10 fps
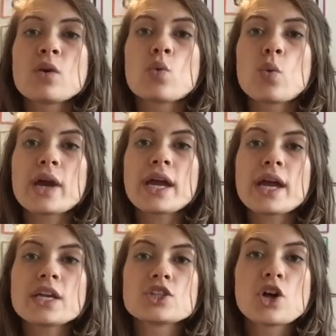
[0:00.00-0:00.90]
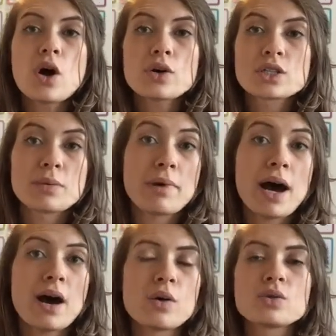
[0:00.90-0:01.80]
we talked
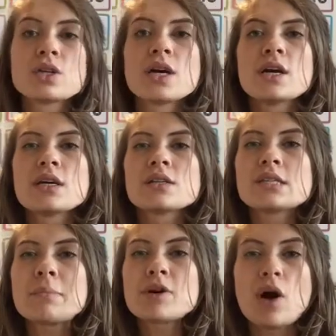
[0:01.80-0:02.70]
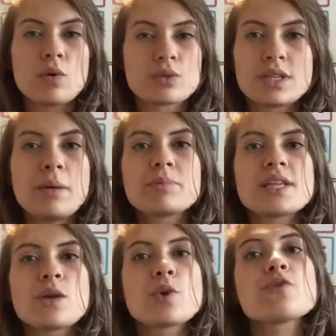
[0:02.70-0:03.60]
about some concepts
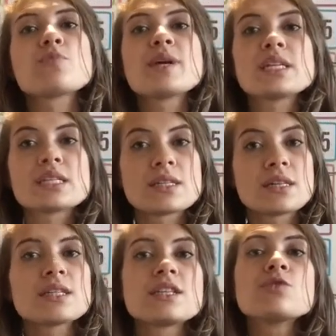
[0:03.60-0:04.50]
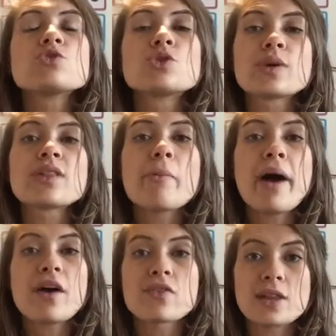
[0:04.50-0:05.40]
that we've been studying during the
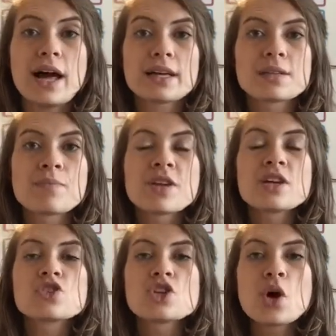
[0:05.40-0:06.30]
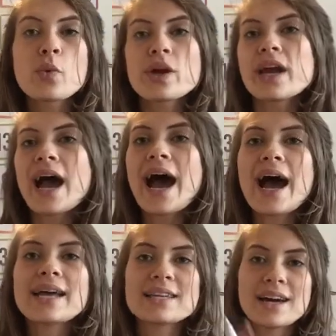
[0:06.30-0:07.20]
math class. So we
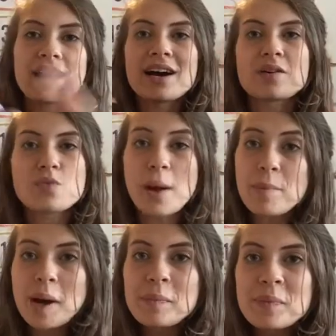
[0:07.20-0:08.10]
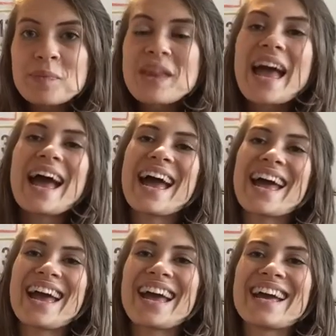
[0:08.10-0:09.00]
had a wrap up
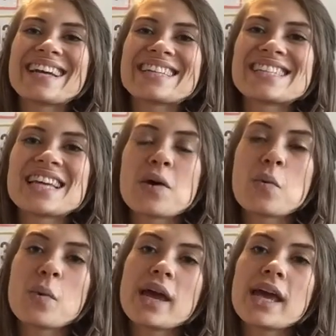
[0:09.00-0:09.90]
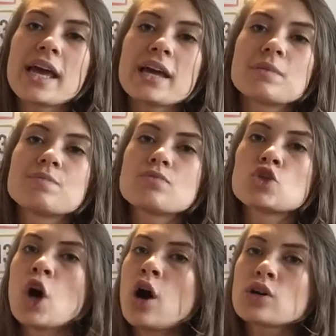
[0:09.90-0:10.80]
and we
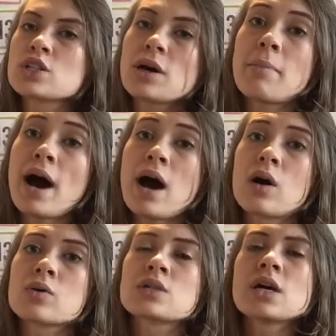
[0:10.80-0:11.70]
talked about